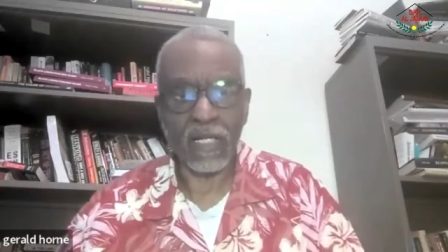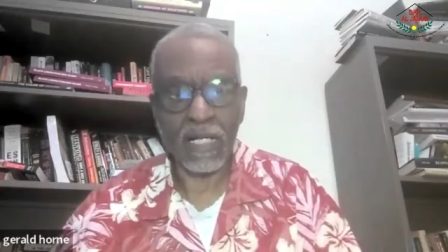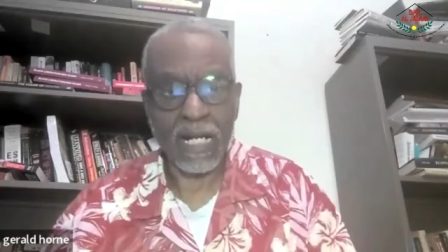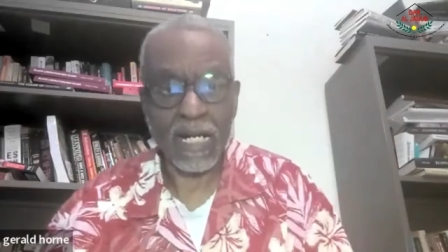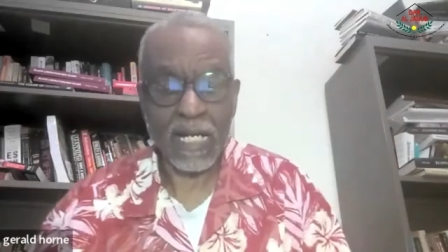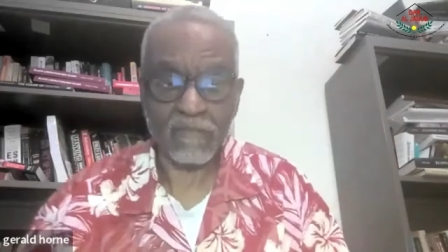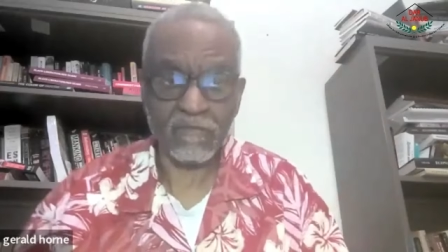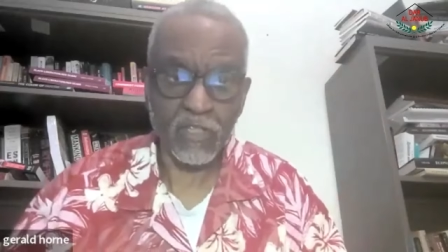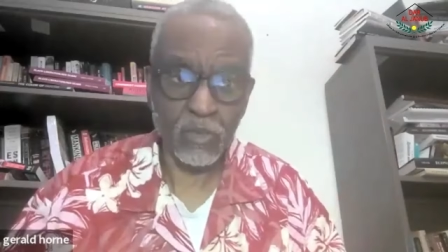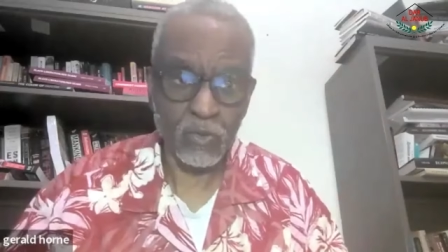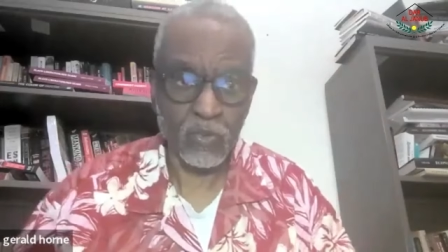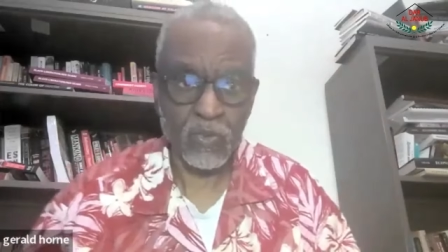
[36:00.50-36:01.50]
I have
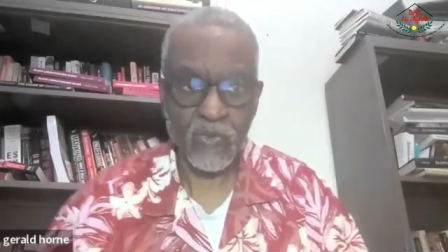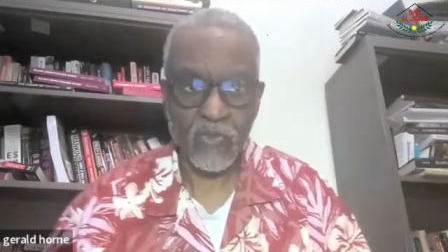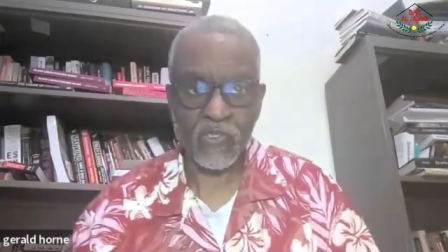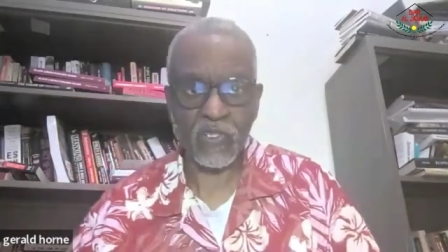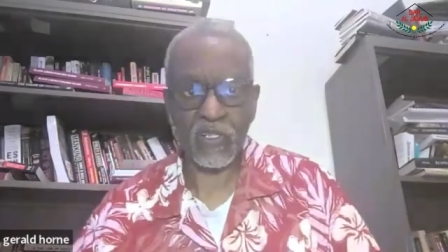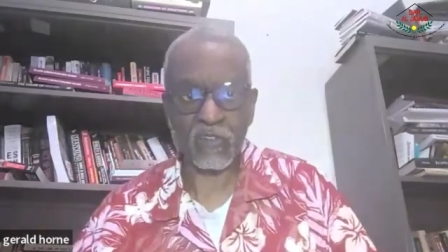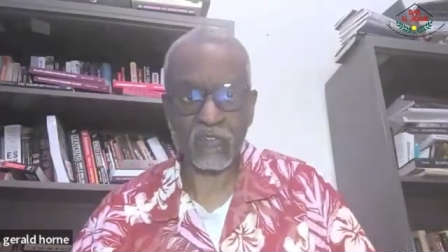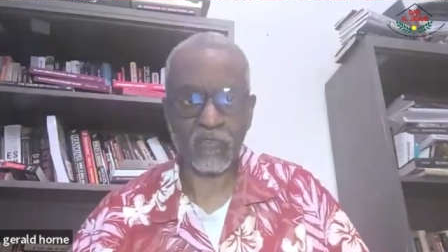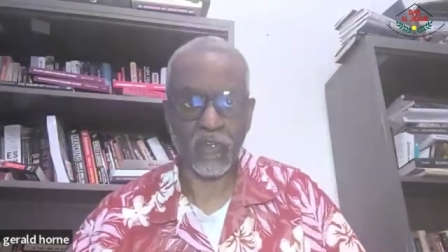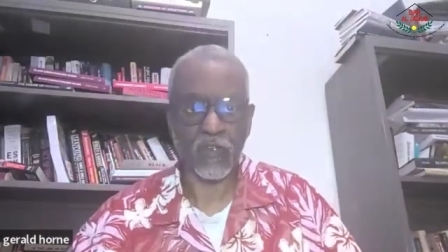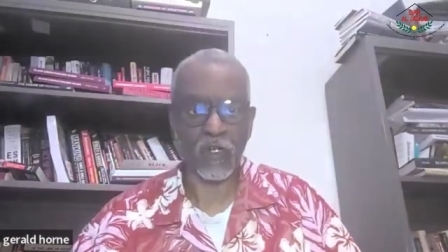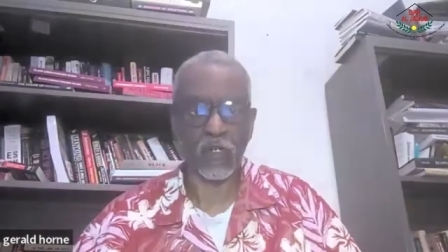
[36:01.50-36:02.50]
news
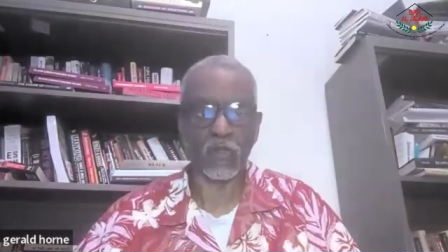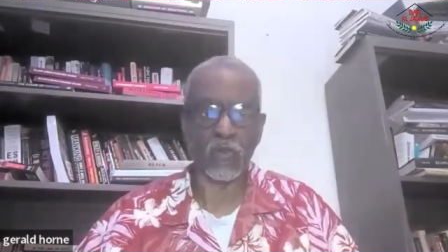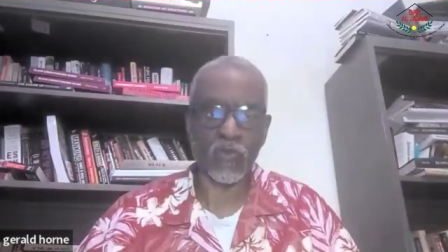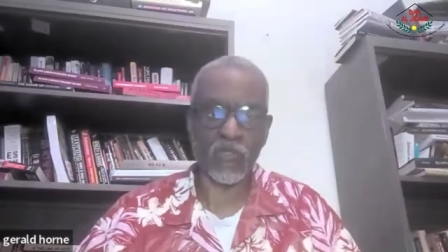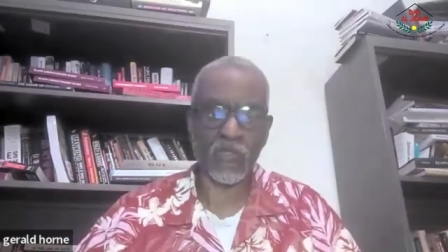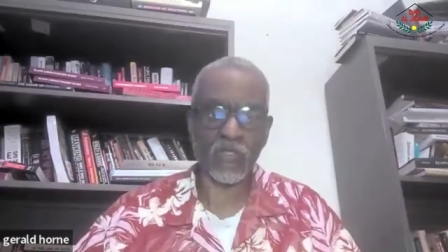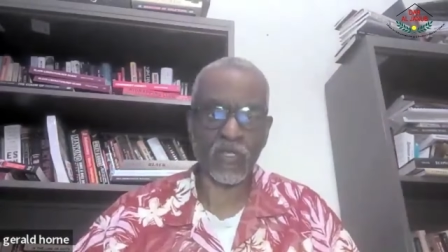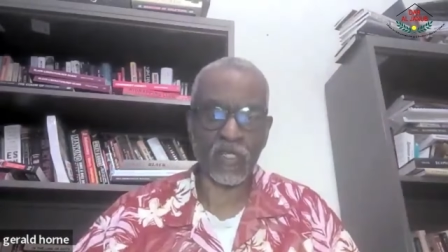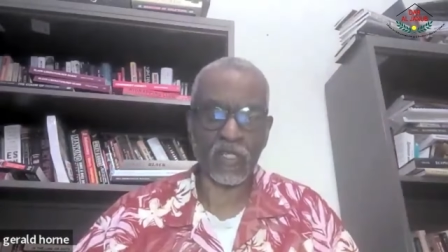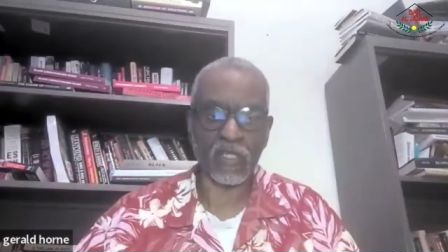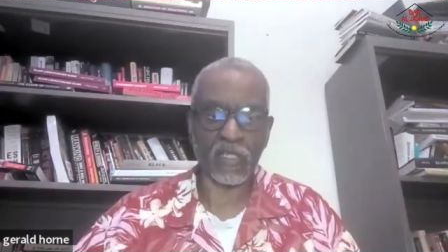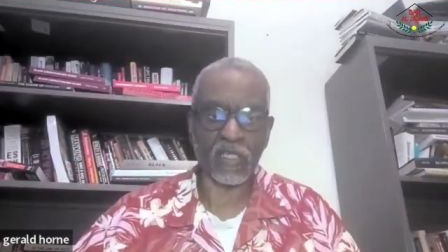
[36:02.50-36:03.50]
for those
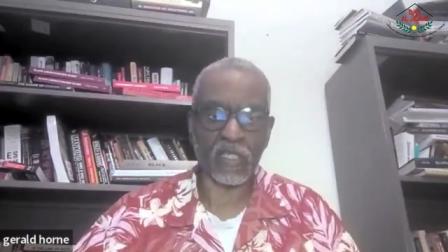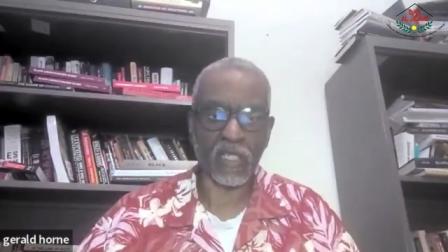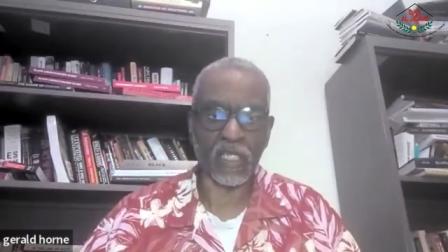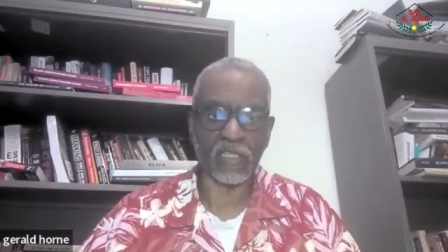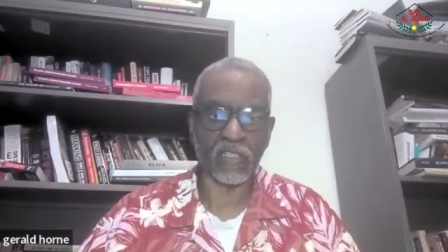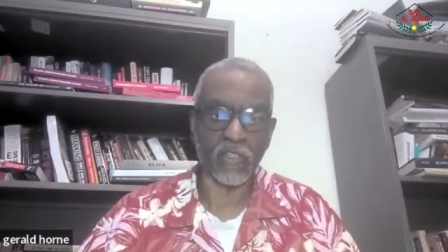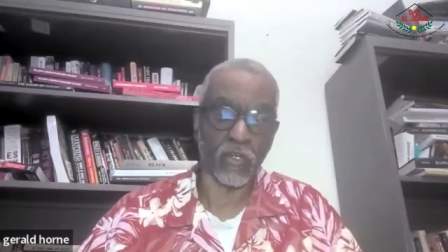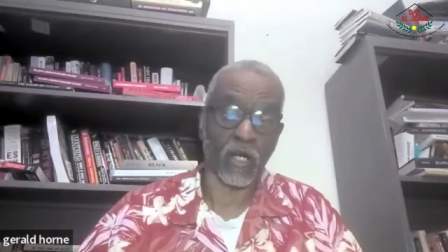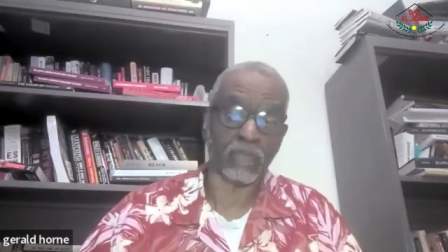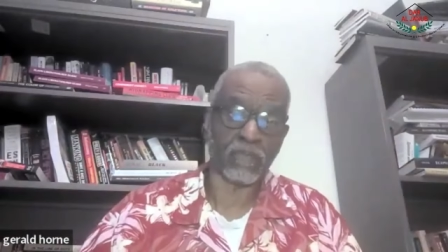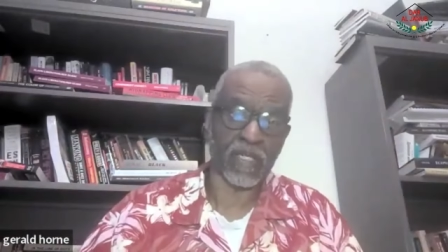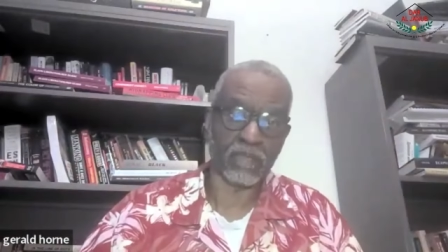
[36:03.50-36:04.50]
in
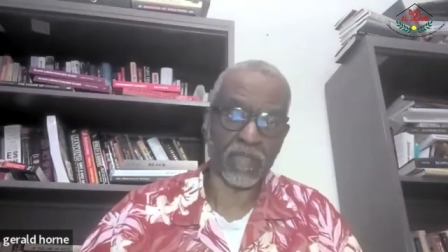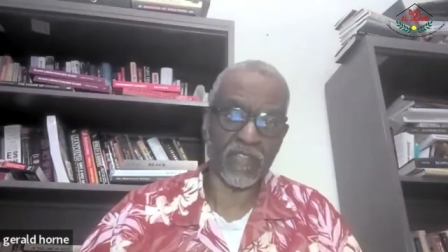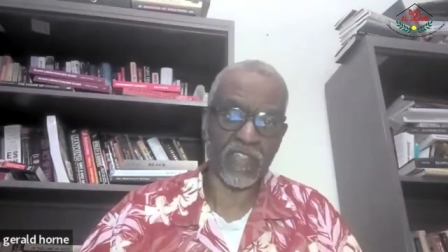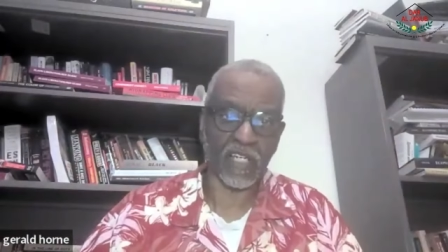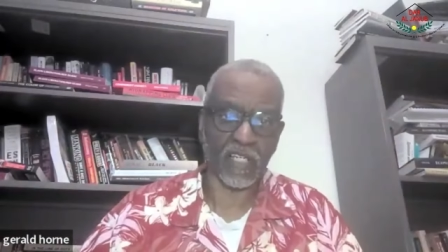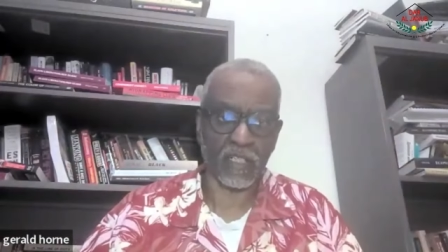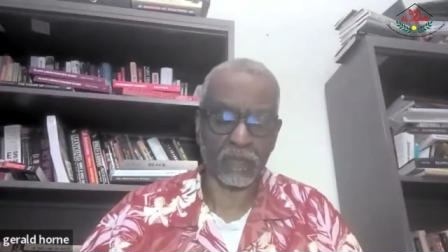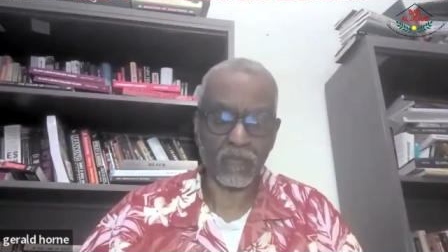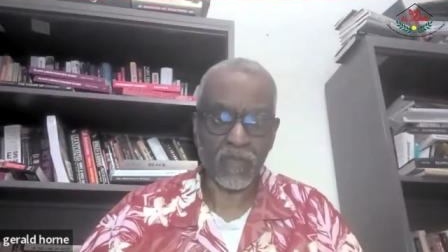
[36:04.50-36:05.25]
Europe in particular